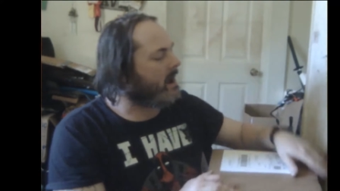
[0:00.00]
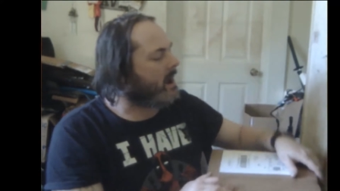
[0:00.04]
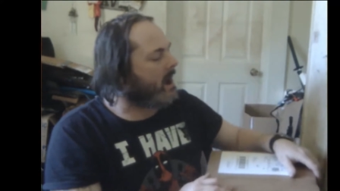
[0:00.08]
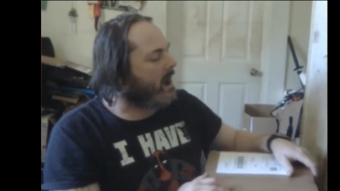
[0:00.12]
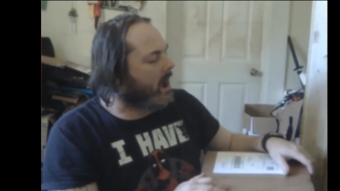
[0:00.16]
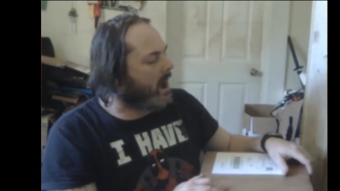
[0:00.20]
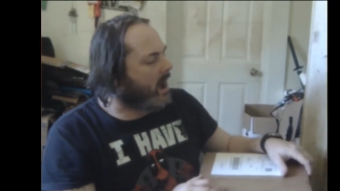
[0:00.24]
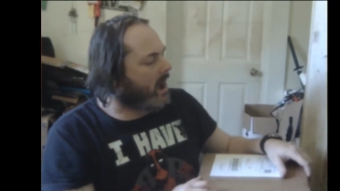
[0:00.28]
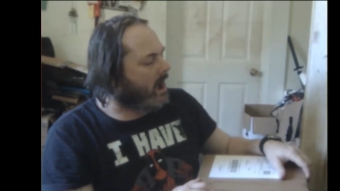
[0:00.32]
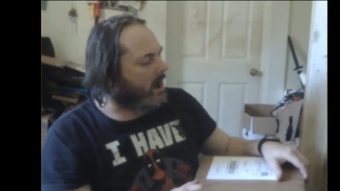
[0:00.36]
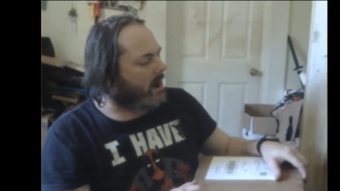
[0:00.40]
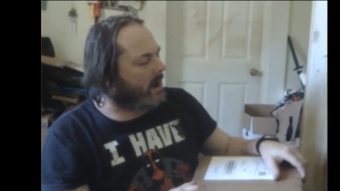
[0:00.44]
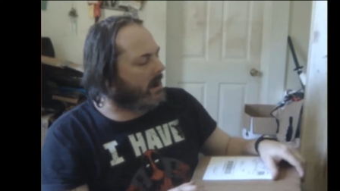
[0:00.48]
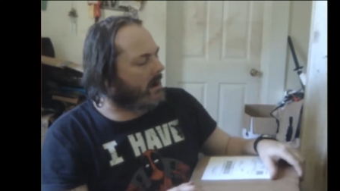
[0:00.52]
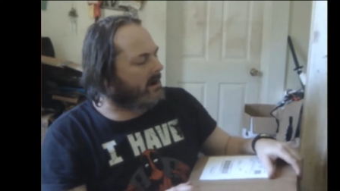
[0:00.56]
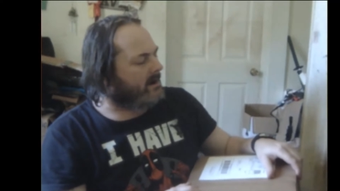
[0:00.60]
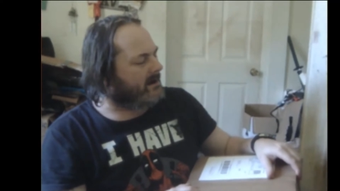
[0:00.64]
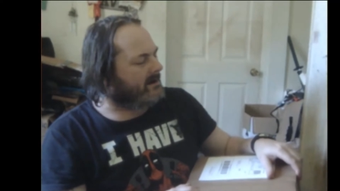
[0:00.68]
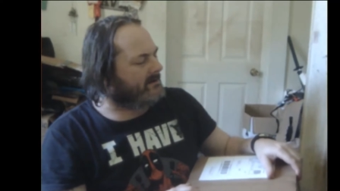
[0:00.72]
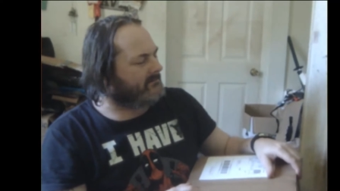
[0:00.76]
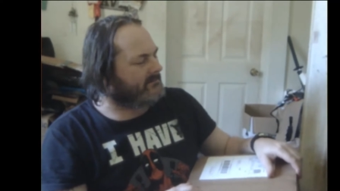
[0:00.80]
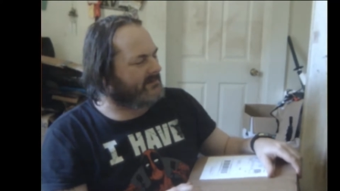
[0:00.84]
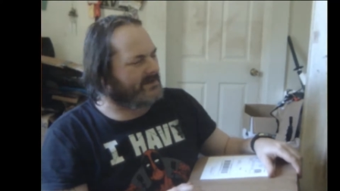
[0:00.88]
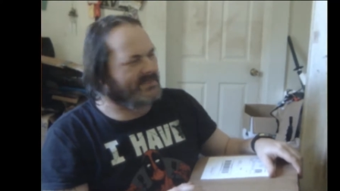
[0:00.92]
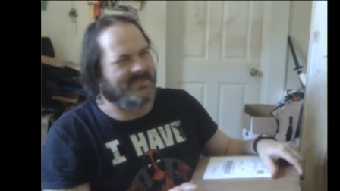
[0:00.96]

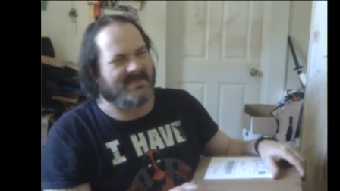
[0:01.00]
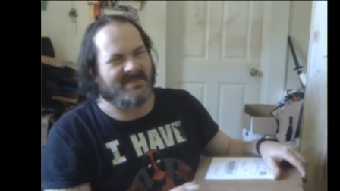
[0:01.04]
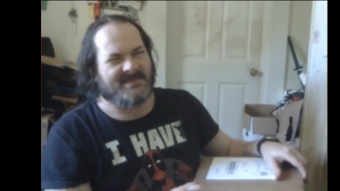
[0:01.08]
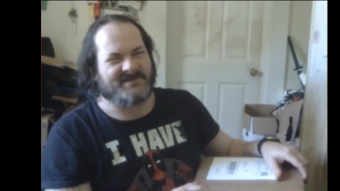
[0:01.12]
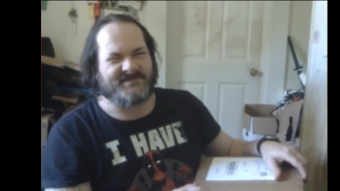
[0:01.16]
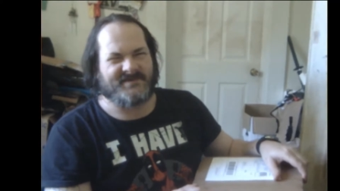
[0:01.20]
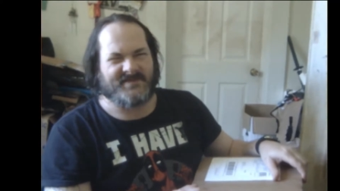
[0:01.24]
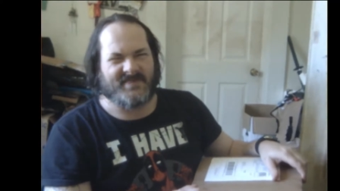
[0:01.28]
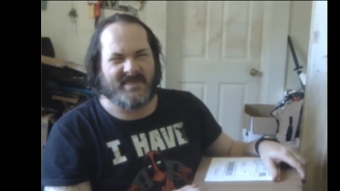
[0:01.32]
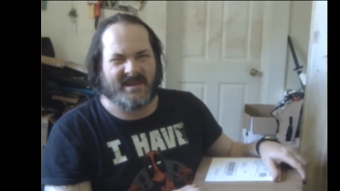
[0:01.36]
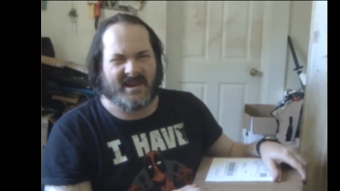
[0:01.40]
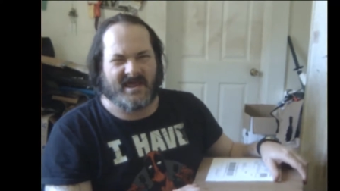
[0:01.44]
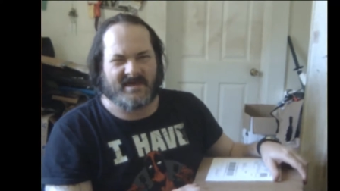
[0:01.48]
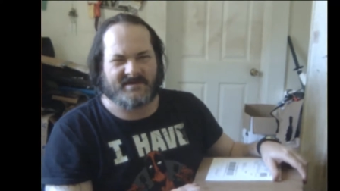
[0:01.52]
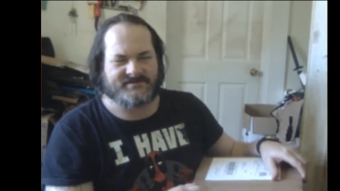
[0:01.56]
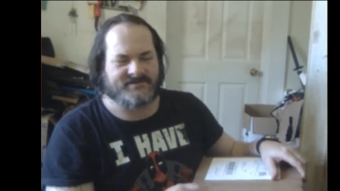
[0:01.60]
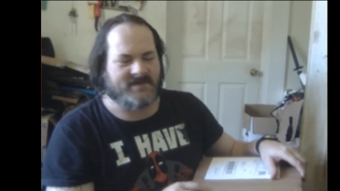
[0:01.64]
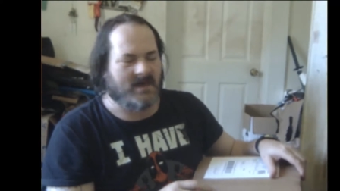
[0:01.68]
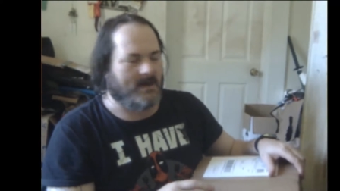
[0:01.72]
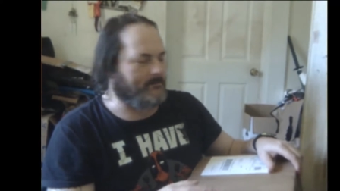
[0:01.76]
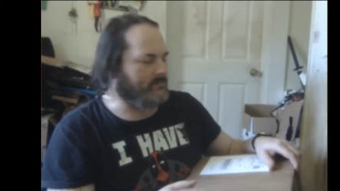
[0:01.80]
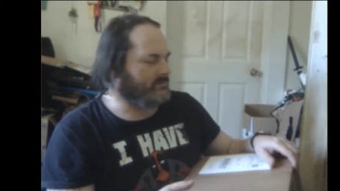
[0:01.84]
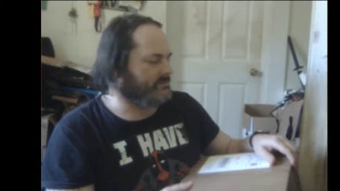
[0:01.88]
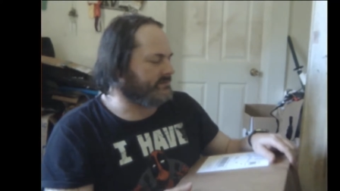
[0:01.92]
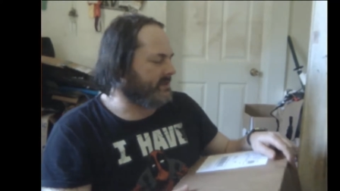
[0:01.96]
at least in the next
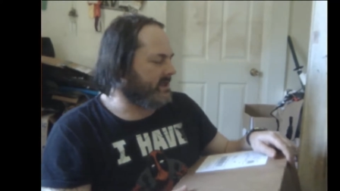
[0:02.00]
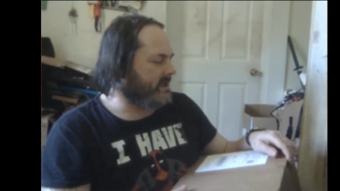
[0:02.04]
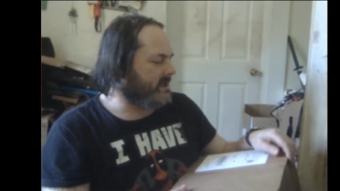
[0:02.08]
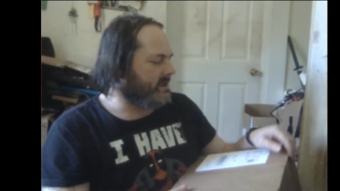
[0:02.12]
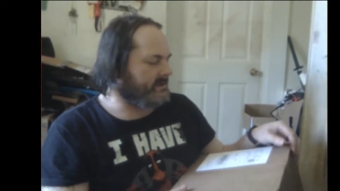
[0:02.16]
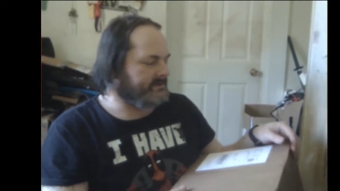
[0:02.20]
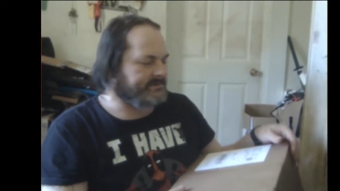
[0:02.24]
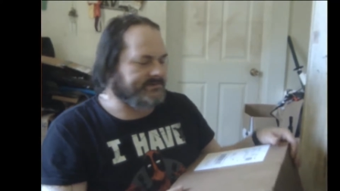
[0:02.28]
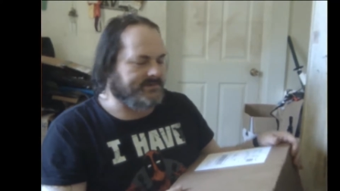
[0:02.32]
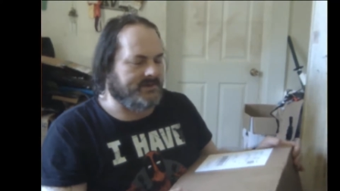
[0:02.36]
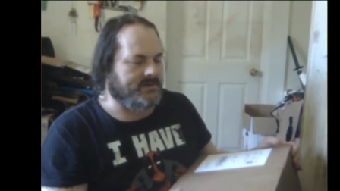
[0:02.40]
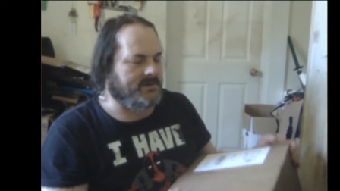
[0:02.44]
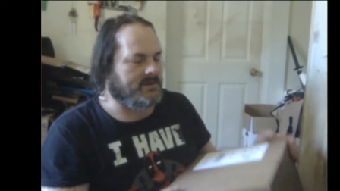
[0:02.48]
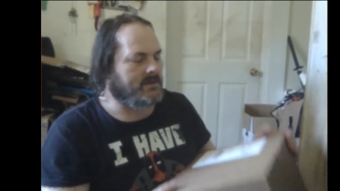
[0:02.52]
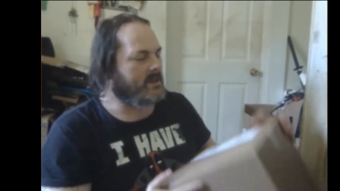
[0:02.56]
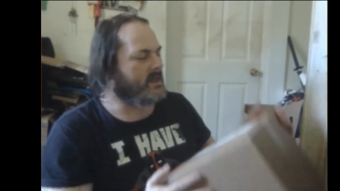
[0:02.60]
couple days.